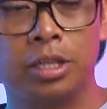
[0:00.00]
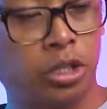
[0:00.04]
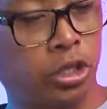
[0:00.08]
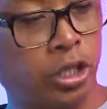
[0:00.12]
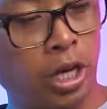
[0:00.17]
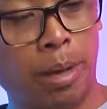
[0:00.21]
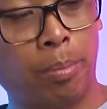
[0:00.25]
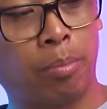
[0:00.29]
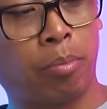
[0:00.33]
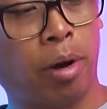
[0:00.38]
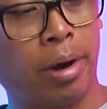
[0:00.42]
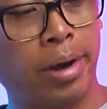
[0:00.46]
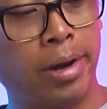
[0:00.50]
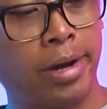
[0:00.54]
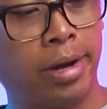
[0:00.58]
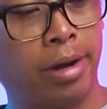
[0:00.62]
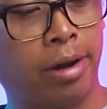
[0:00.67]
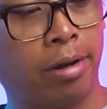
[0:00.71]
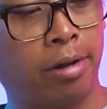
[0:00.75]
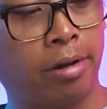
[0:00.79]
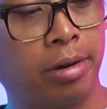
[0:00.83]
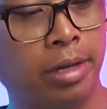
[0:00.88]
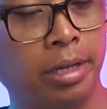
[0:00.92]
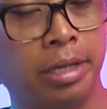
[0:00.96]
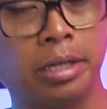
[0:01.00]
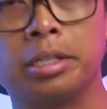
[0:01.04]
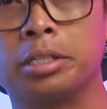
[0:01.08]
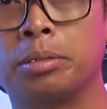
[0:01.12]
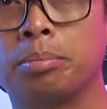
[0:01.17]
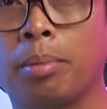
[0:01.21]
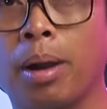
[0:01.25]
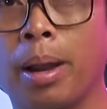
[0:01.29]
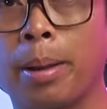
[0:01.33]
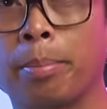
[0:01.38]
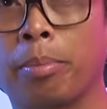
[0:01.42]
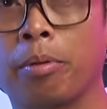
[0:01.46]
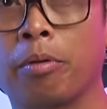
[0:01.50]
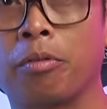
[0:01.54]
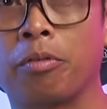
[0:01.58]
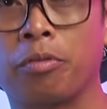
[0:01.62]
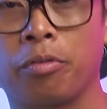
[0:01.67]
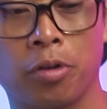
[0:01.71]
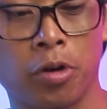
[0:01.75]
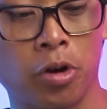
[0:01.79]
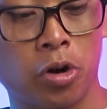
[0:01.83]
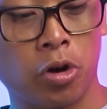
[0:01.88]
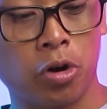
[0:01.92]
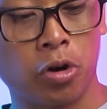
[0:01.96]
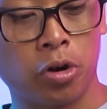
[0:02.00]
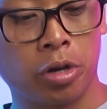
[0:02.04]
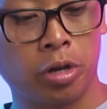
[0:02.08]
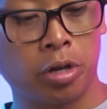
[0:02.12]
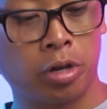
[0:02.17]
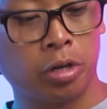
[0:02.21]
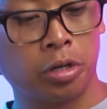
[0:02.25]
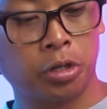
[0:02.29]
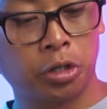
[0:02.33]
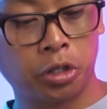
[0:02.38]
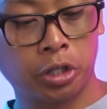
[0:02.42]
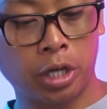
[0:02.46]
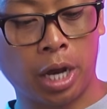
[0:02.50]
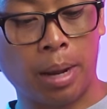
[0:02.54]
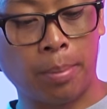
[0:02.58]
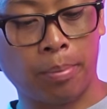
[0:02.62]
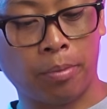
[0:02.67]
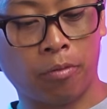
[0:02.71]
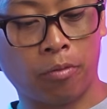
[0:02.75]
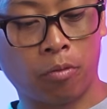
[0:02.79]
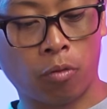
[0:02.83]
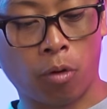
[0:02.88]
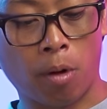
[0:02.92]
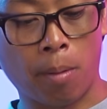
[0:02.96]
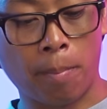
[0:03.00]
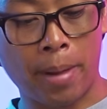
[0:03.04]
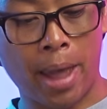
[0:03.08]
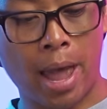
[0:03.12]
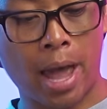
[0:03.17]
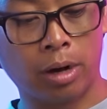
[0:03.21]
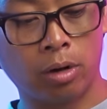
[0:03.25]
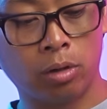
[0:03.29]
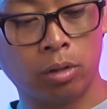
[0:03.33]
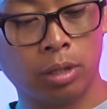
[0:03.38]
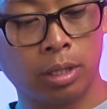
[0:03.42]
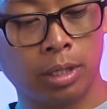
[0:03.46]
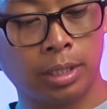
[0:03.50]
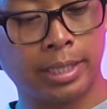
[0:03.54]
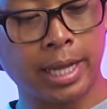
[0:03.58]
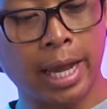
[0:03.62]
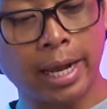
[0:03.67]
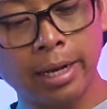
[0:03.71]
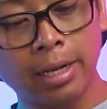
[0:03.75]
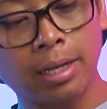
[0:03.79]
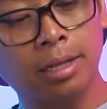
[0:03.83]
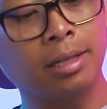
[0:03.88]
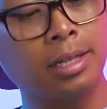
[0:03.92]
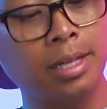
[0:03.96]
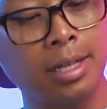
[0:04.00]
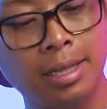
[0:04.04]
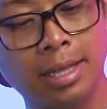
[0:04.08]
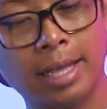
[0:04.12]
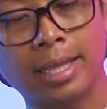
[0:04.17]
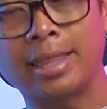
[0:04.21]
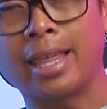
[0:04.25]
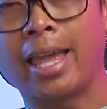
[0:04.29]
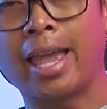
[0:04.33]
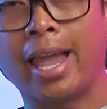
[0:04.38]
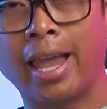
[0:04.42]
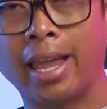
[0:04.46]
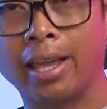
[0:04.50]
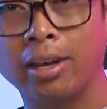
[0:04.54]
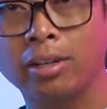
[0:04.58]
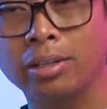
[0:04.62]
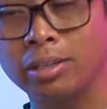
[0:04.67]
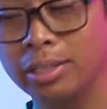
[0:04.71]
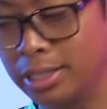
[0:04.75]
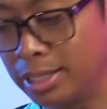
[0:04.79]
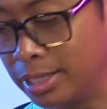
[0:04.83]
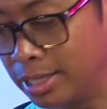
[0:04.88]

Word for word: This shape right here is my preferred shape for a paddle. Technically, like the handle